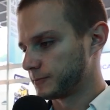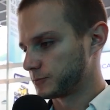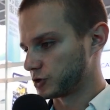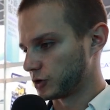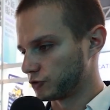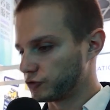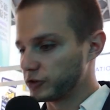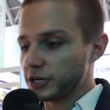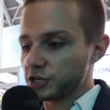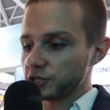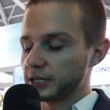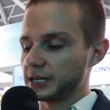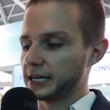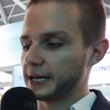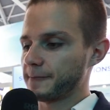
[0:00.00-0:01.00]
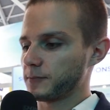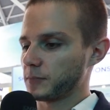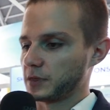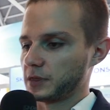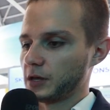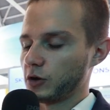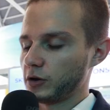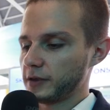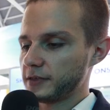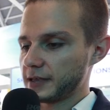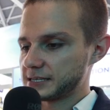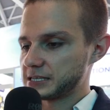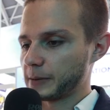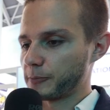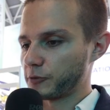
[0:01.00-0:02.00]
So traditionally, the only thing
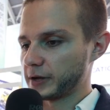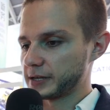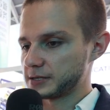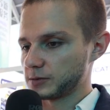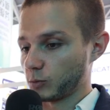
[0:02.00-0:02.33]
that separates